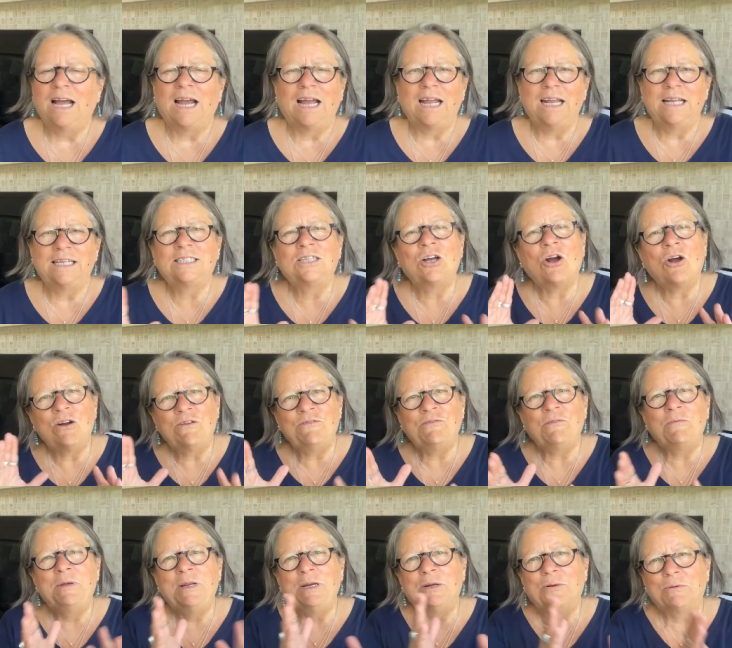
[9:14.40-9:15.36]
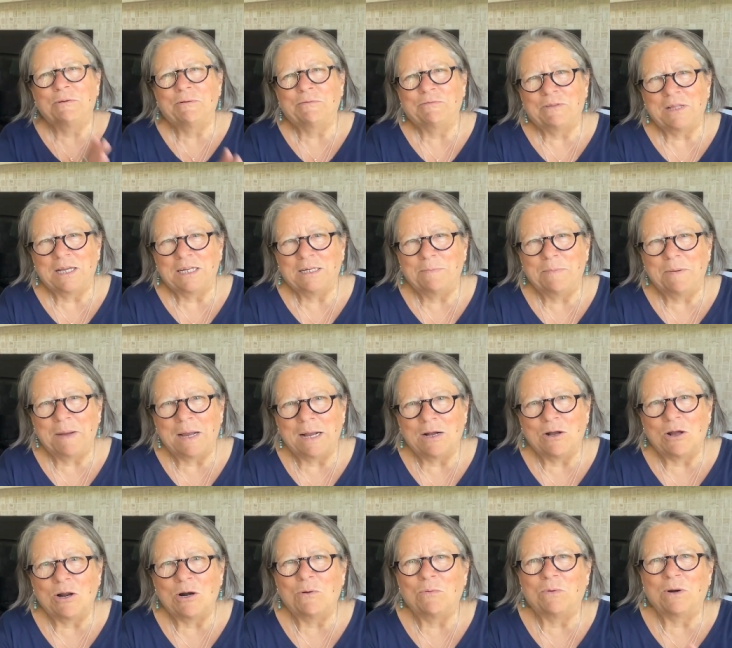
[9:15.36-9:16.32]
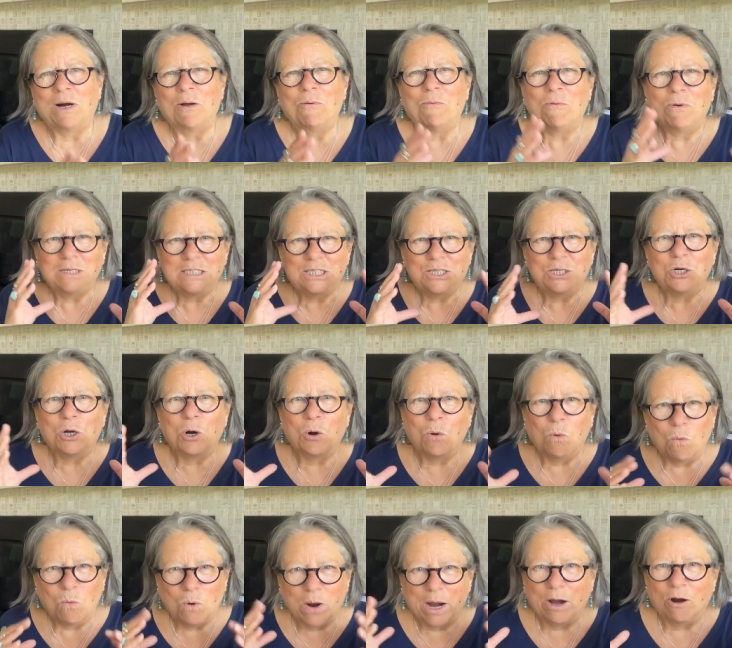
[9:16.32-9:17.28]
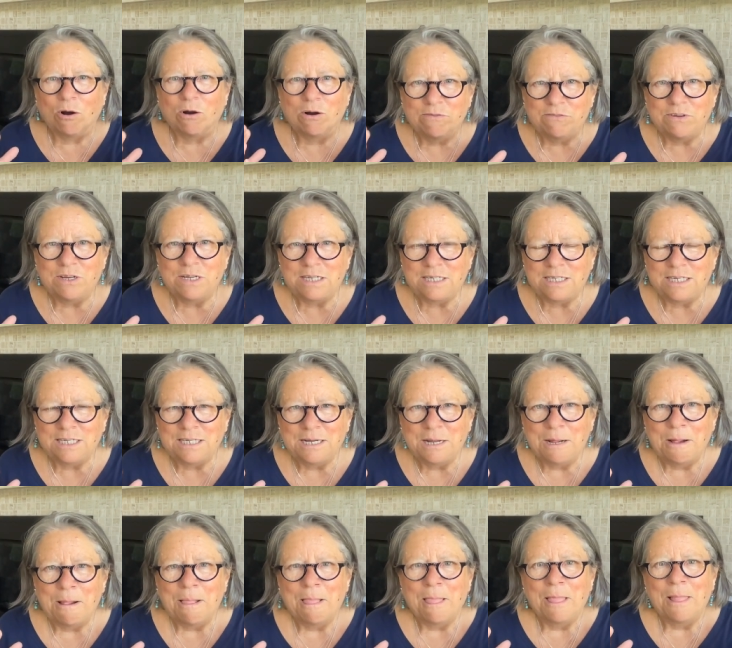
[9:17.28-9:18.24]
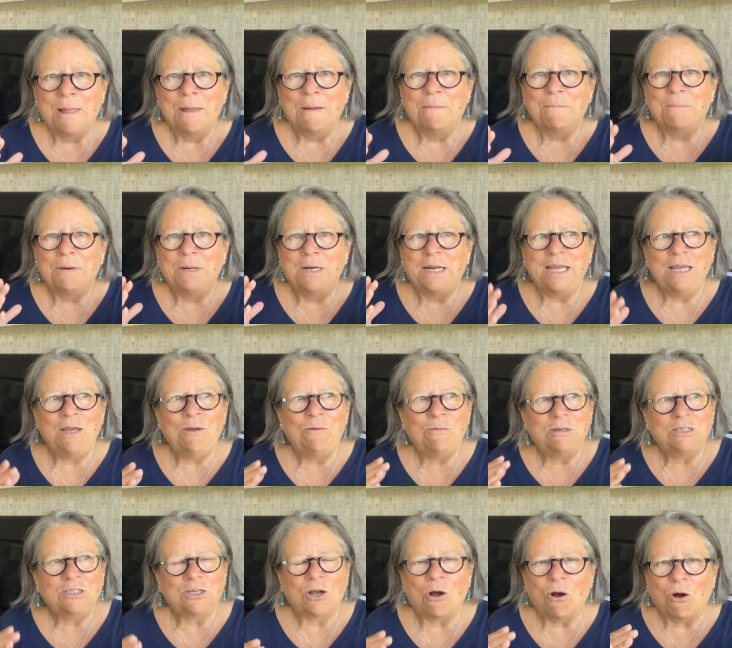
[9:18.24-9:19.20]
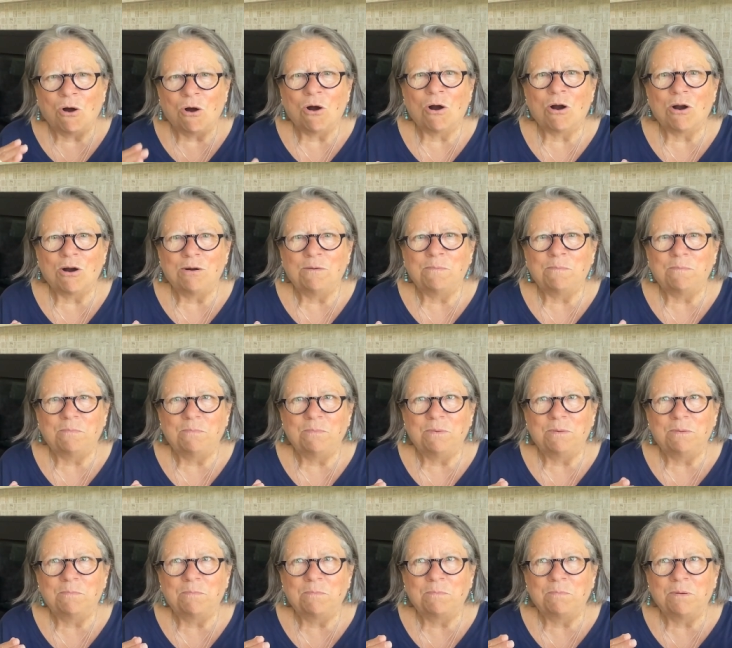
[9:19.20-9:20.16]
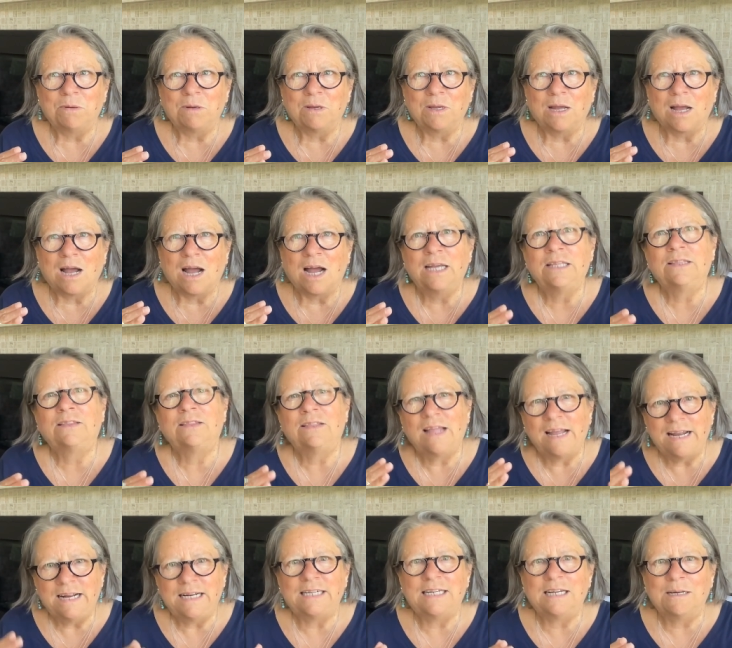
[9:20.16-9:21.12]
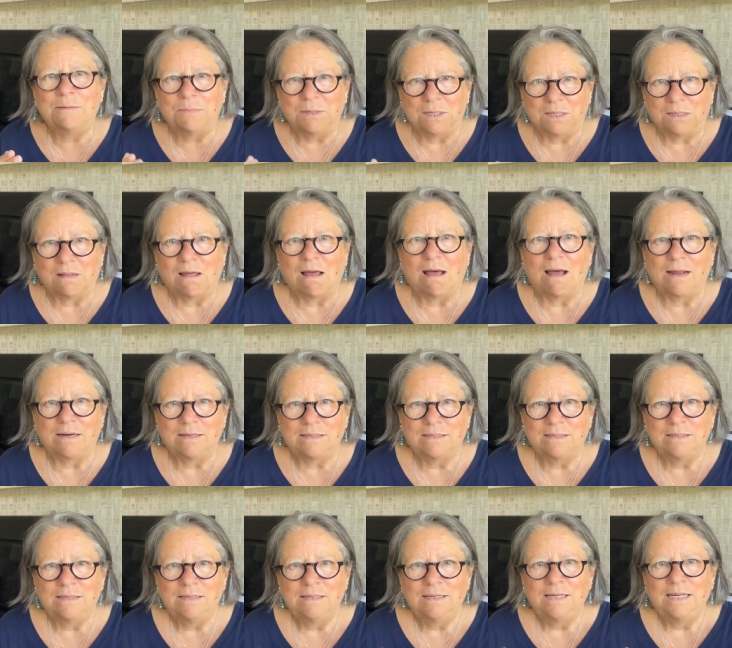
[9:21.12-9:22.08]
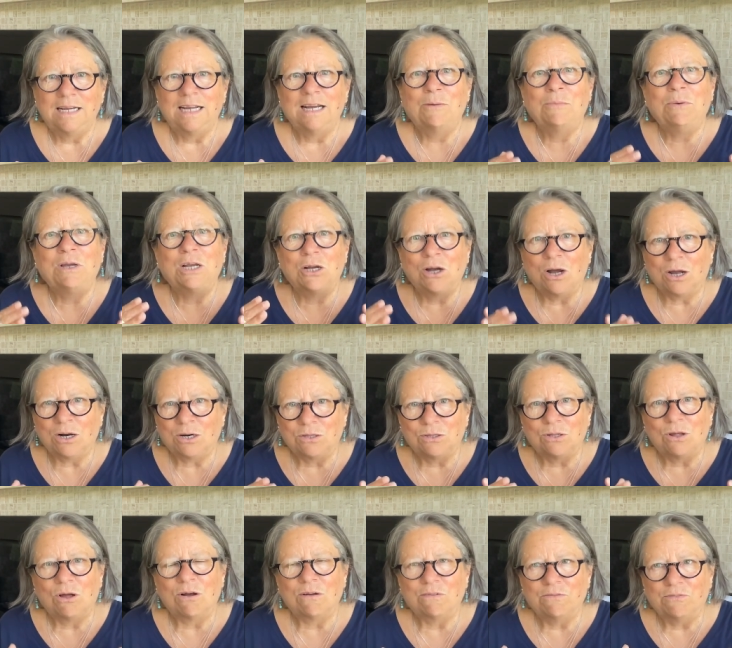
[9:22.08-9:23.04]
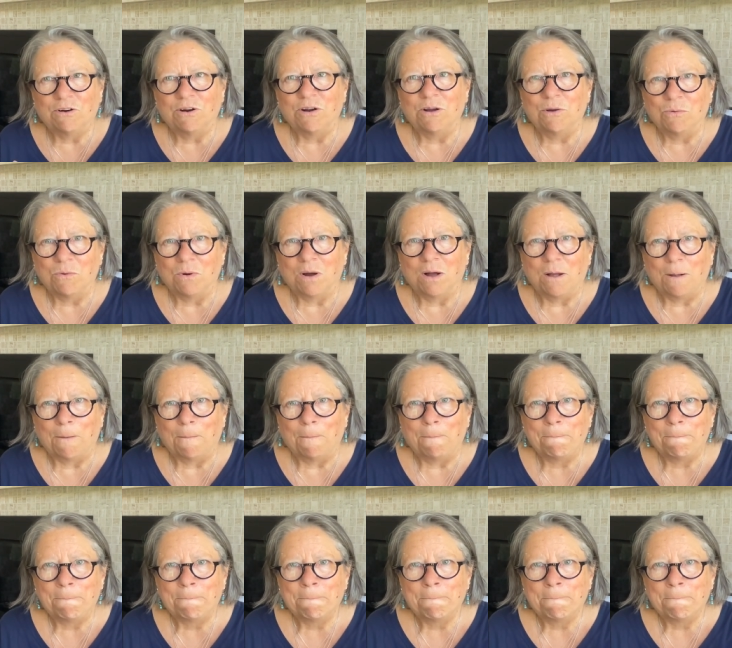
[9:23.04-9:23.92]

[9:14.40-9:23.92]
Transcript: it's hard for me to reflect back on it when I wasn't aware of it, but he was a hard. I liked him a lot, and we got along very well.